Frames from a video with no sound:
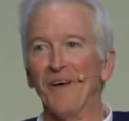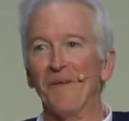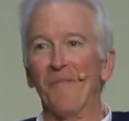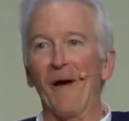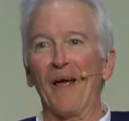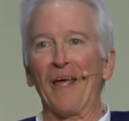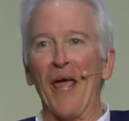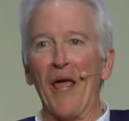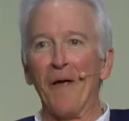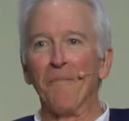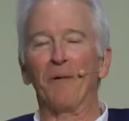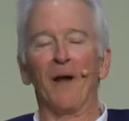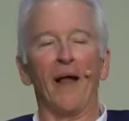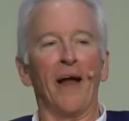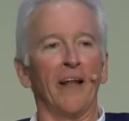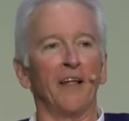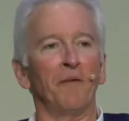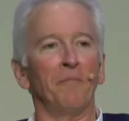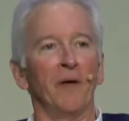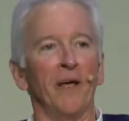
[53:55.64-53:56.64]
My game
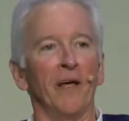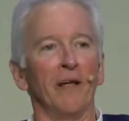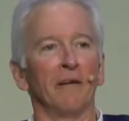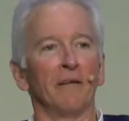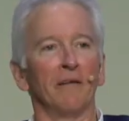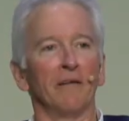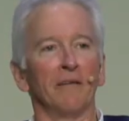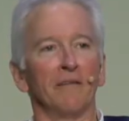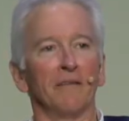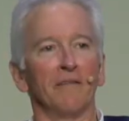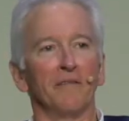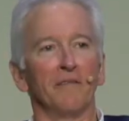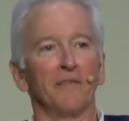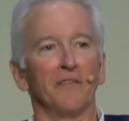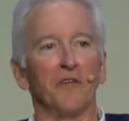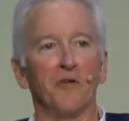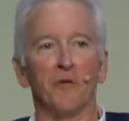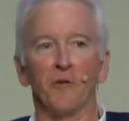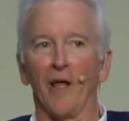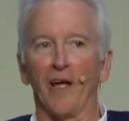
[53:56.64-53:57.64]
plan had been
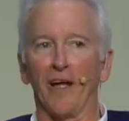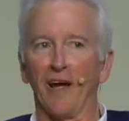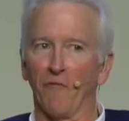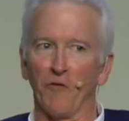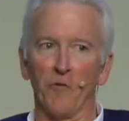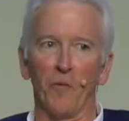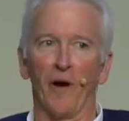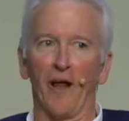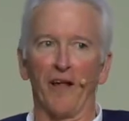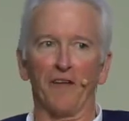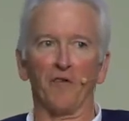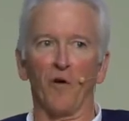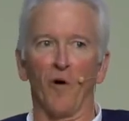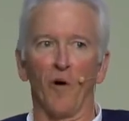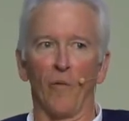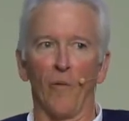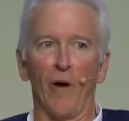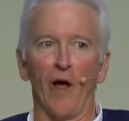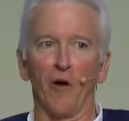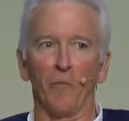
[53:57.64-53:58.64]
to do like everyone I saw
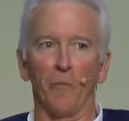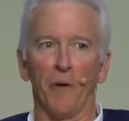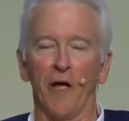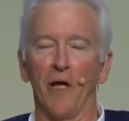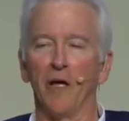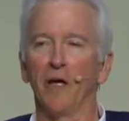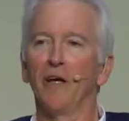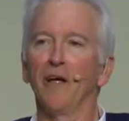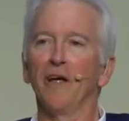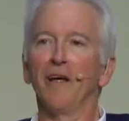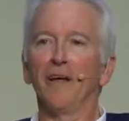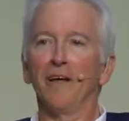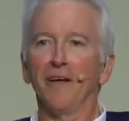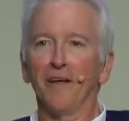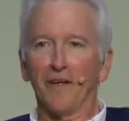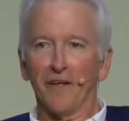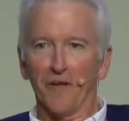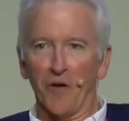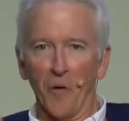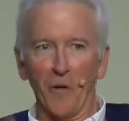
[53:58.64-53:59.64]
around me,
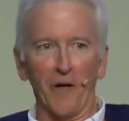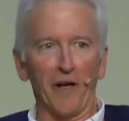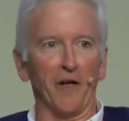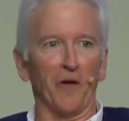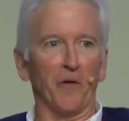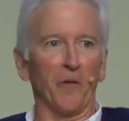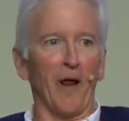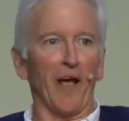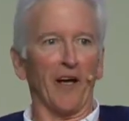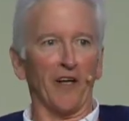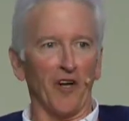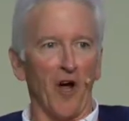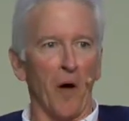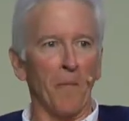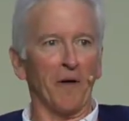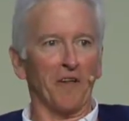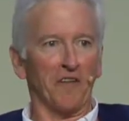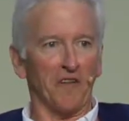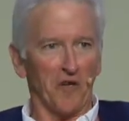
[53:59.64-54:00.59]
go get a good economics